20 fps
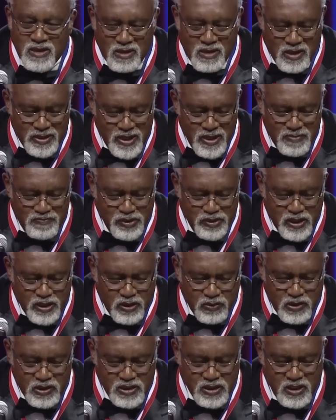
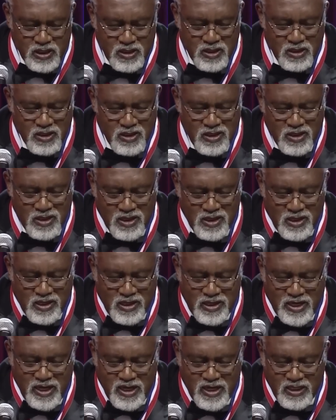unambiguous.
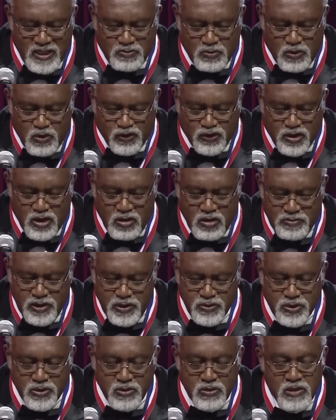It has both
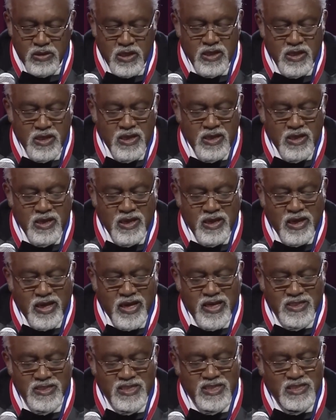communal
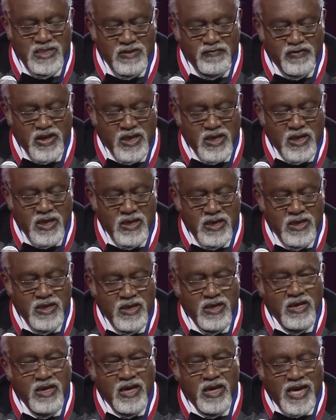and civic
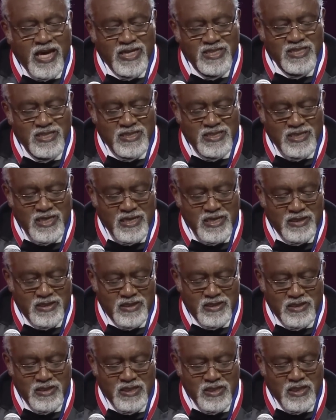
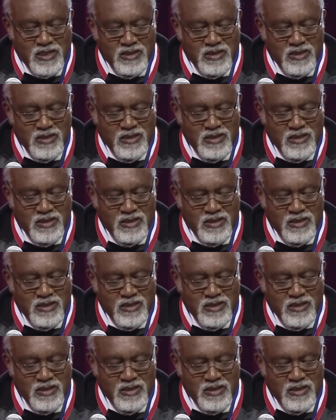antecedents.